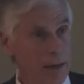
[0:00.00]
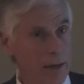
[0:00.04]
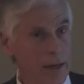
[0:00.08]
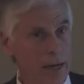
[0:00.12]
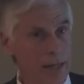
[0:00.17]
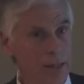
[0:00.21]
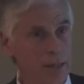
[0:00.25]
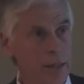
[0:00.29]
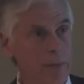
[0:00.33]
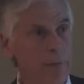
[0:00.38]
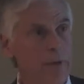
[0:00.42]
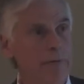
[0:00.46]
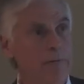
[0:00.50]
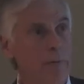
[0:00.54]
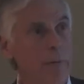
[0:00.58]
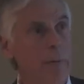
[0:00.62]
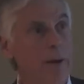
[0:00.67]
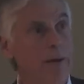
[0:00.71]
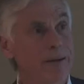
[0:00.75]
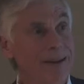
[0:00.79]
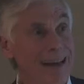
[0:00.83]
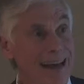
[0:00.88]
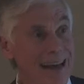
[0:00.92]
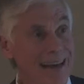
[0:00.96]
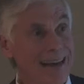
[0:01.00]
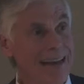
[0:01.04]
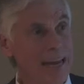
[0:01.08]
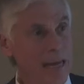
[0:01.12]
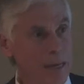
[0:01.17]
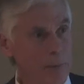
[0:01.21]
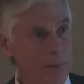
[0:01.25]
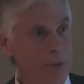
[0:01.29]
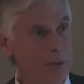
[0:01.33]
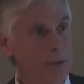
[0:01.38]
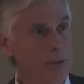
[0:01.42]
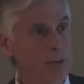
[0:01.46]
And some of them are not
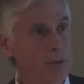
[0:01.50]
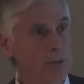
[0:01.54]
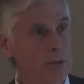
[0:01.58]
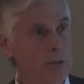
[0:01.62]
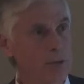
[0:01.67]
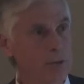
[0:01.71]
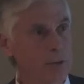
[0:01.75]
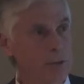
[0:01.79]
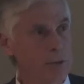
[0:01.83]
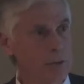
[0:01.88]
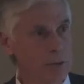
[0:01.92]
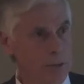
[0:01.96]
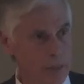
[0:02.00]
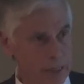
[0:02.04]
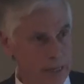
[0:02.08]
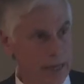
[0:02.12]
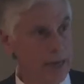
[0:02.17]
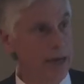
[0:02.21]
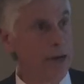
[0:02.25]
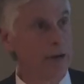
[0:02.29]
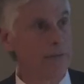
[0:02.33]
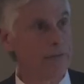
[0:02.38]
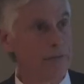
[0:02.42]
able to care